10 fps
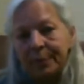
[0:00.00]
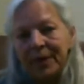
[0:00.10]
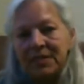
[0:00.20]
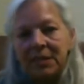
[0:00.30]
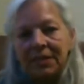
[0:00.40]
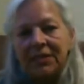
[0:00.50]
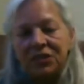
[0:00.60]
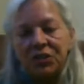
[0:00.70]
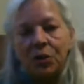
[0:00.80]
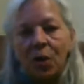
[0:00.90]
basically is
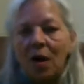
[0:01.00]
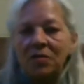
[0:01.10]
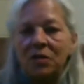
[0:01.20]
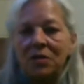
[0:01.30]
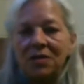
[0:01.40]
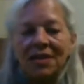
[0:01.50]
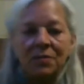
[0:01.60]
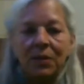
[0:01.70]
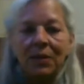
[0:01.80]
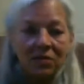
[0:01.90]
sugar also, because
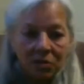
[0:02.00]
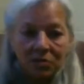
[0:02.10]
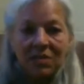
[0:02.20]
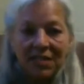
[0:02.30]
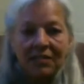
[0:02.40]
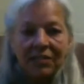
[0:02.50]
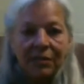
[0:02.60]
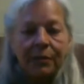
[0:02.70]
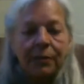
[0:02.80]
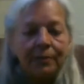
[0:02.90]
that's what it turns
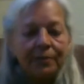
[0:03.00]
into